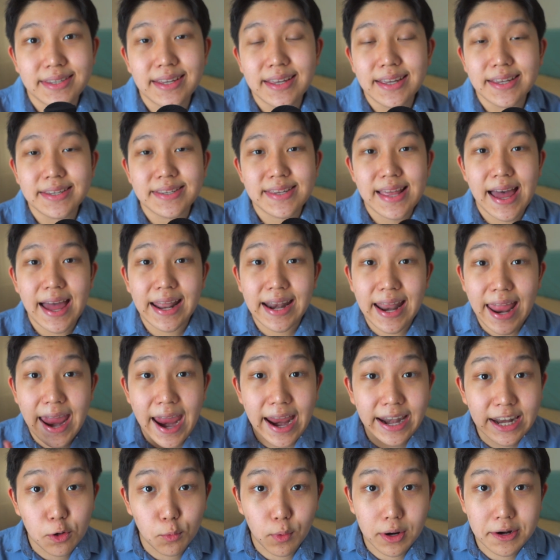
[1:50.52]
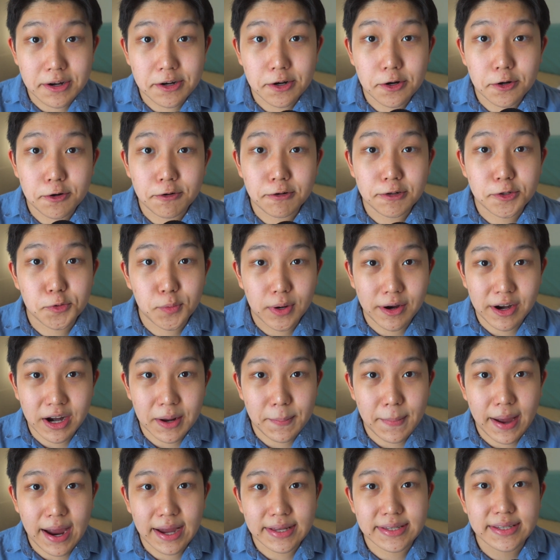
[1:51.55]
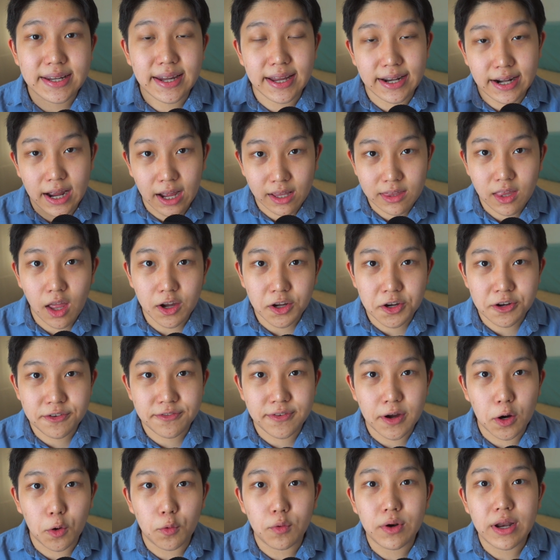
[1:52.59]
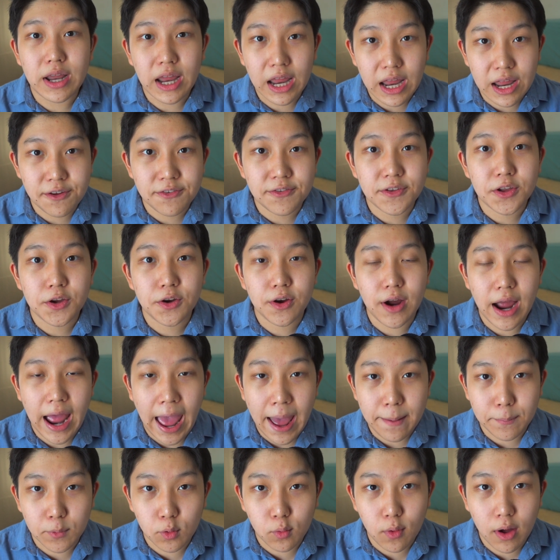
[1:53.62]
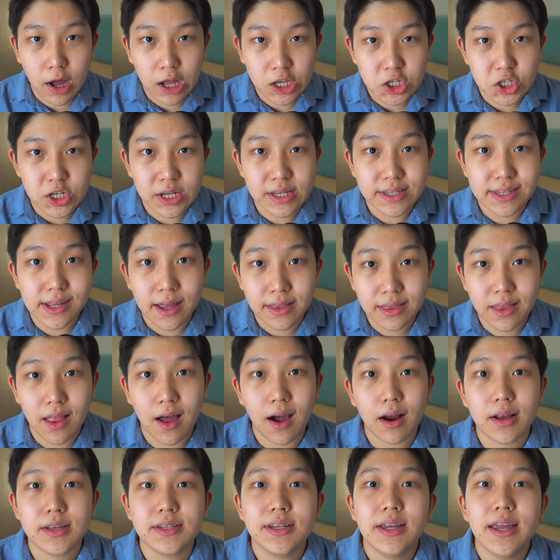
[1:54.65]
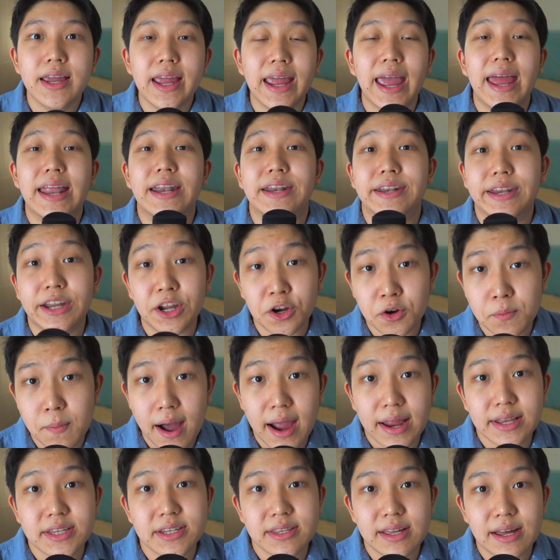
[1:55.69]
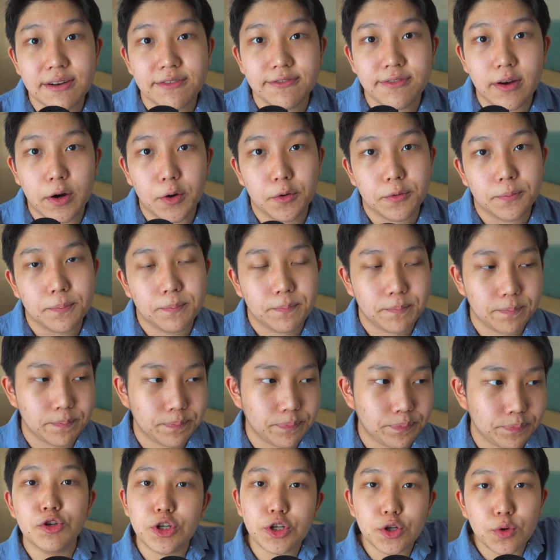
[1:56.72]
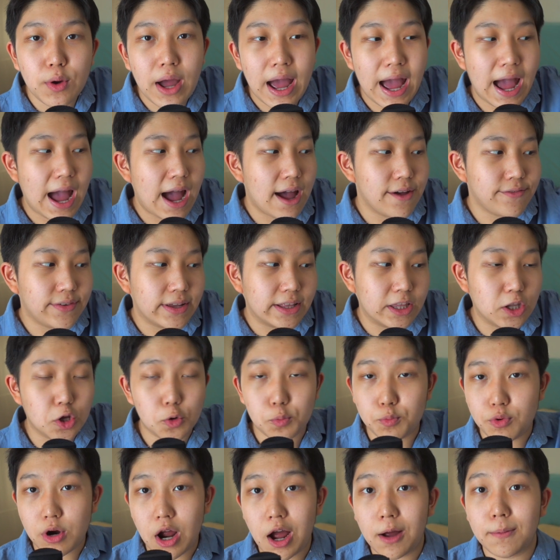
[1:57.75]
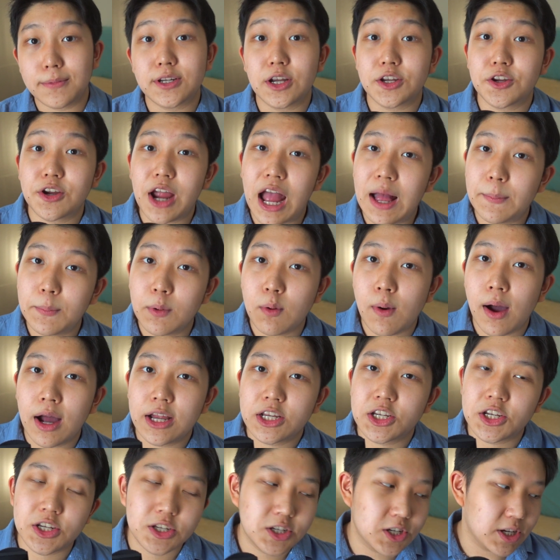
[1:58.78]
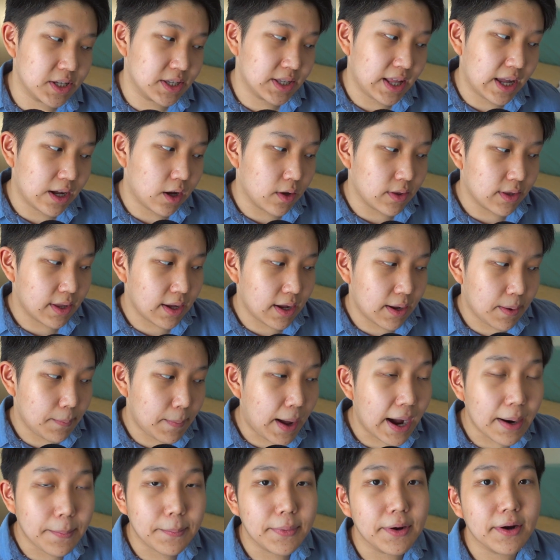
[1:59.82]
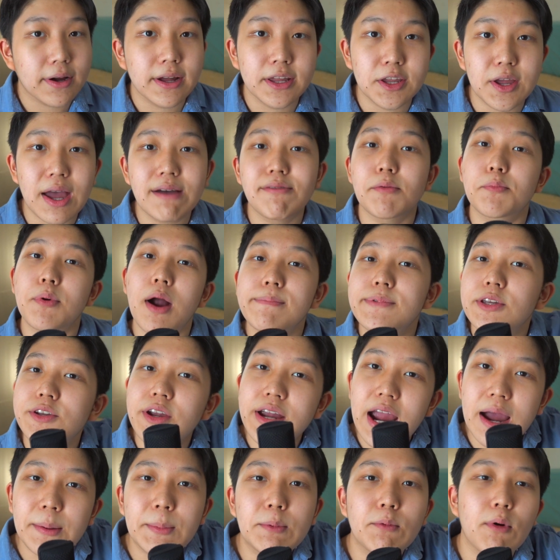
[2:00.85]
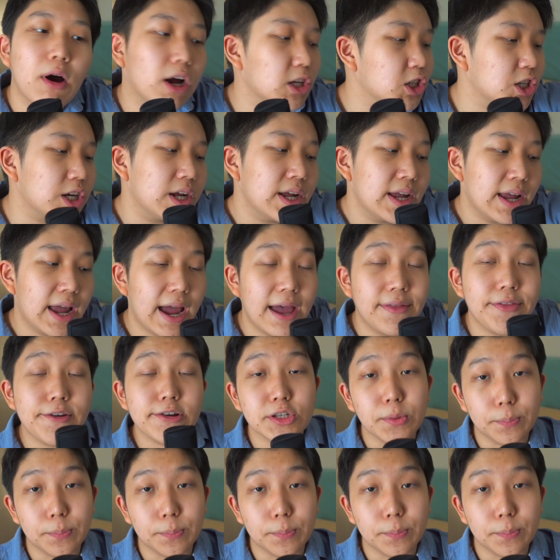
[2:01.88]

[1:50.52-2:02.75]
is that anyone who's wearing a mask can unlock your phone if your Apple Watch is unlocked and nearby to that phone. You do have a little prompt on your Apple Watch, just like on the MacBook. You have a prompt on your Apple Watch, and there's a